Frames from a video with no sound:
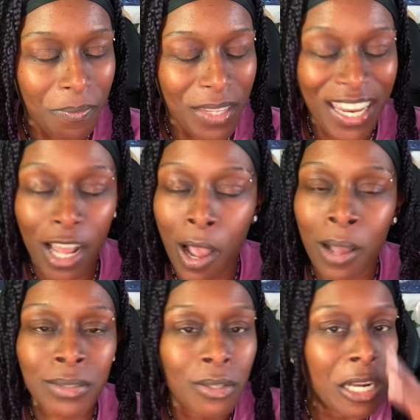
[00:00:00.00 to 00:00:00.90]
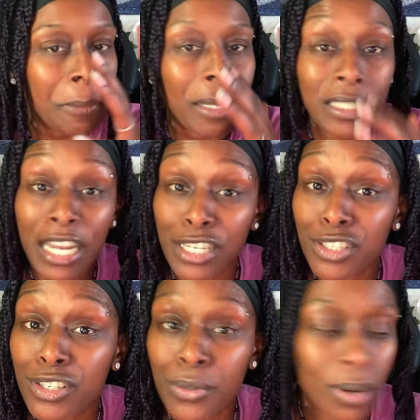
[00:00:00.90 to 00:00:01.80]
And it all started by
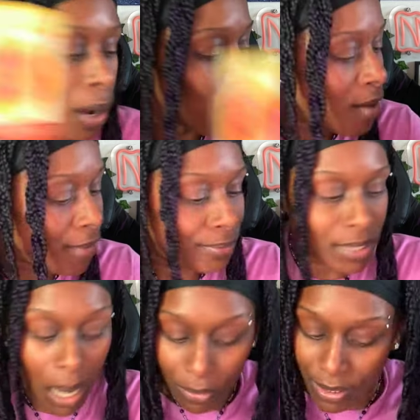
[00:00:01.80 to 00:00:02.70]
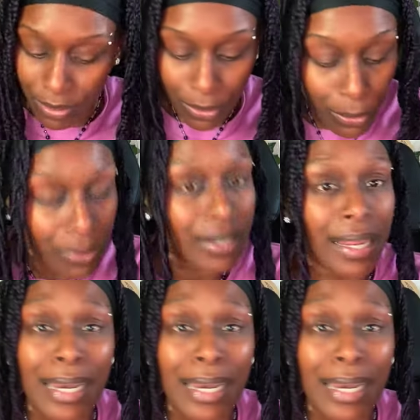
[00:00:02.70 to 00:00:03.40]
changing you. Whoever I'm talking to today,